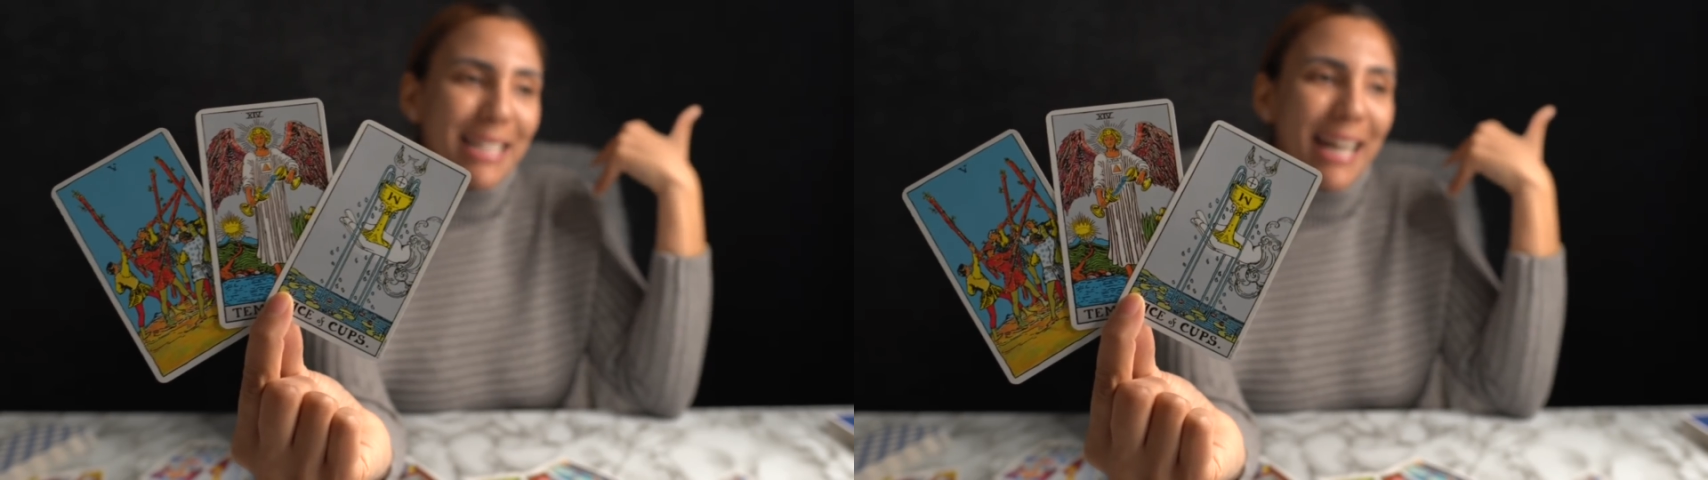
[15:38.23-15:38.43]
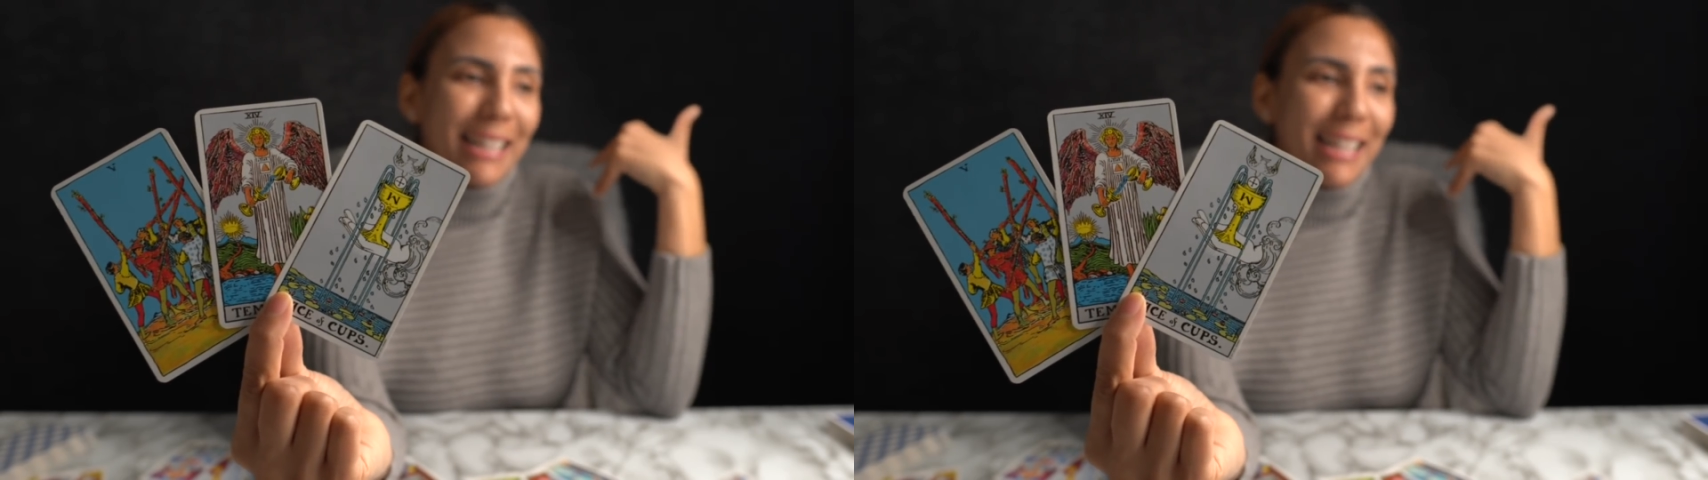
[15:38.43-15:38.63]

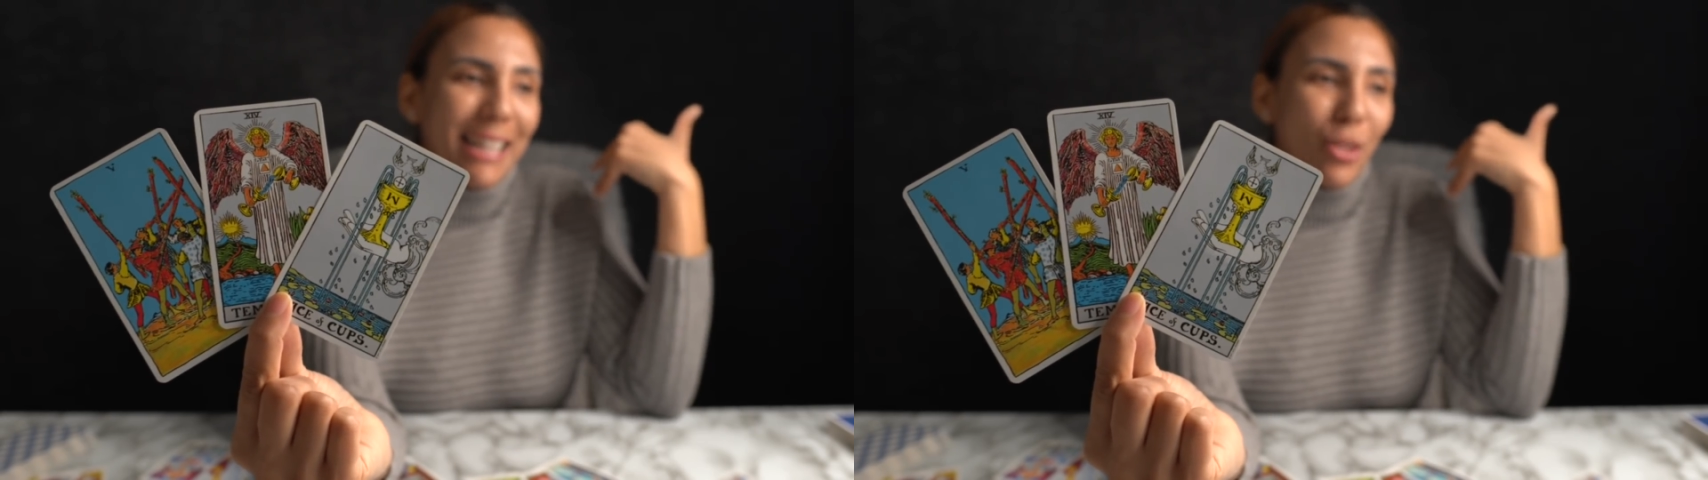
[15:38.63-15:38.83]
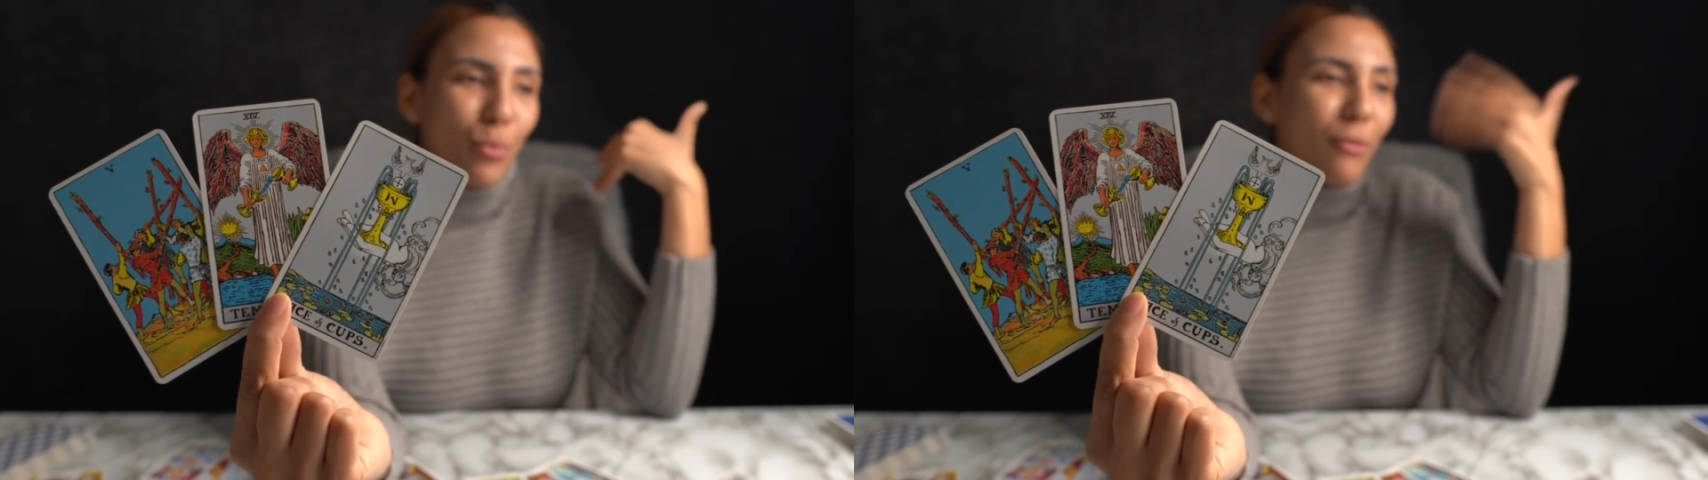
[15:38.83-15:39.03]
duck
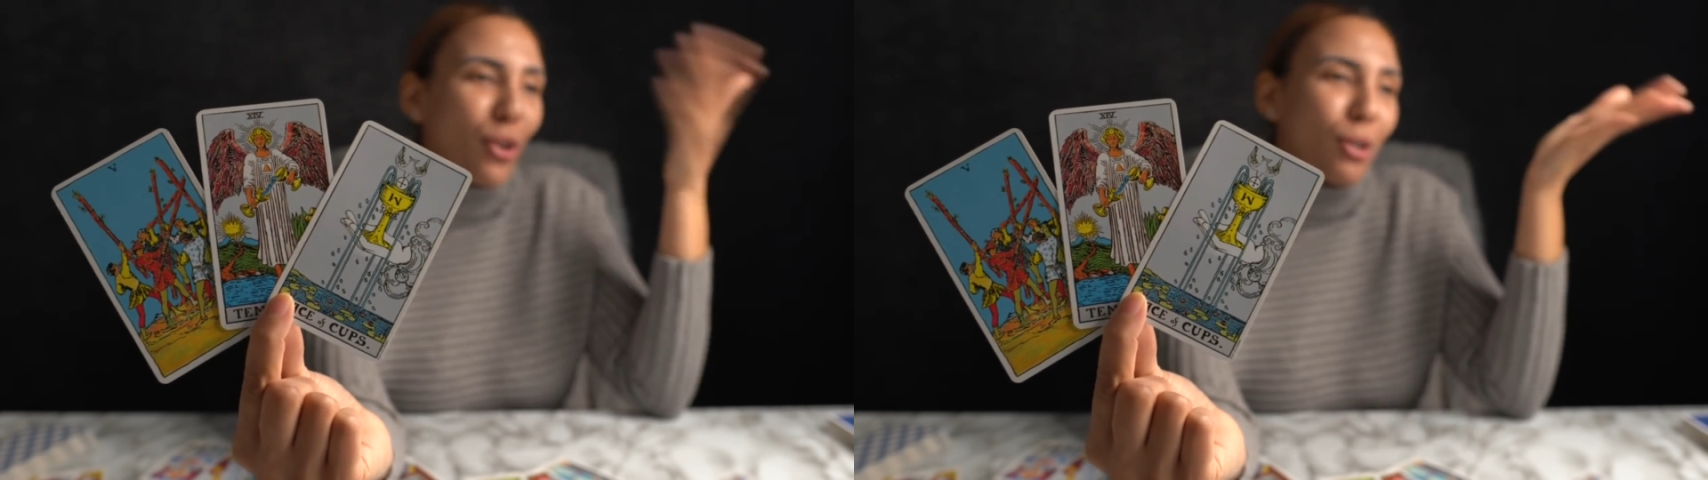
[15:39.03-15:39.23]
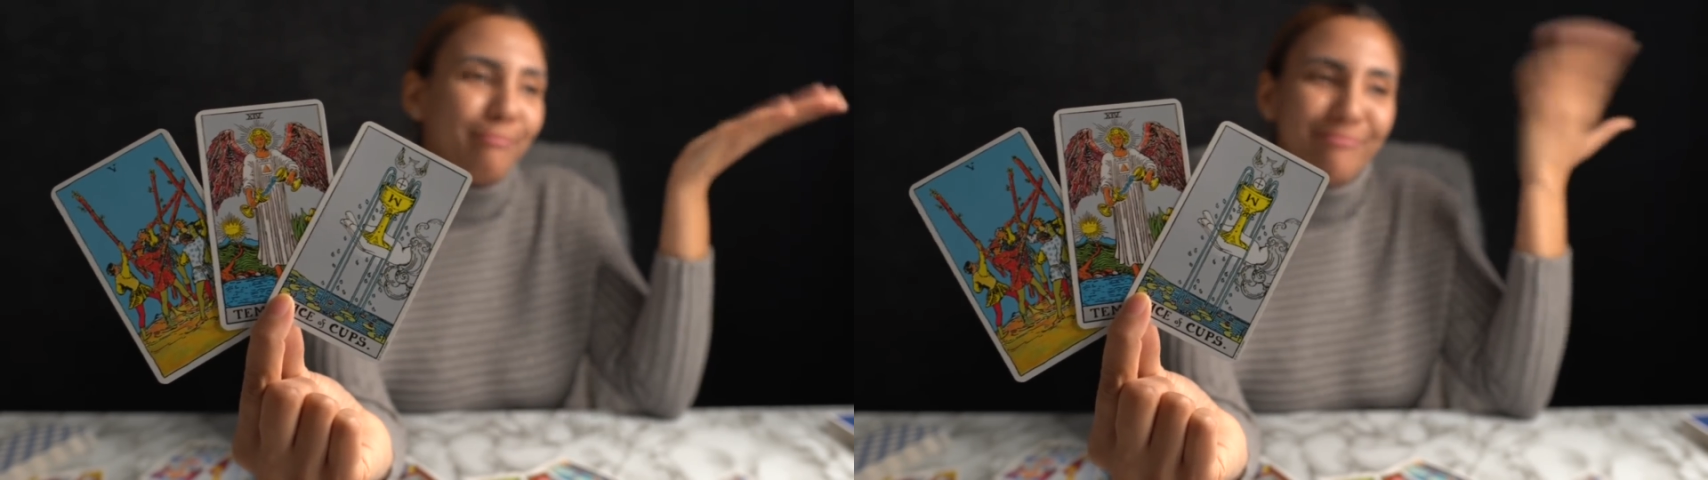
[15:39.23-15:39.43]
in the
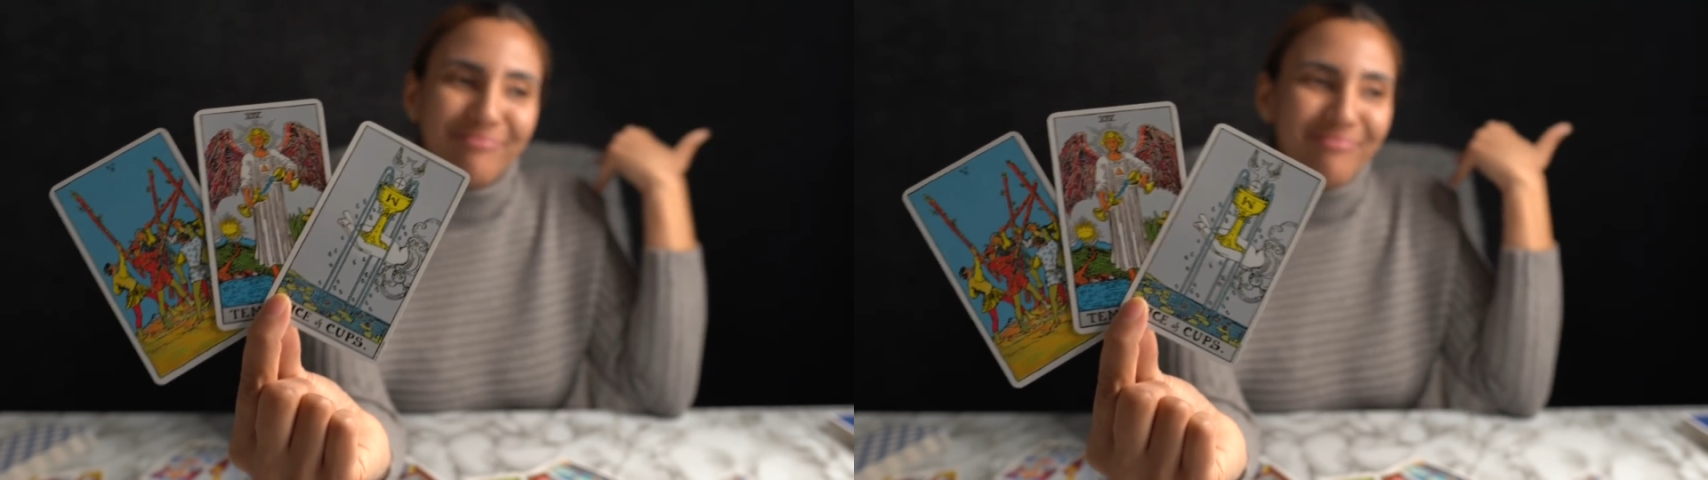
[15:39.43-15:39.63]
river.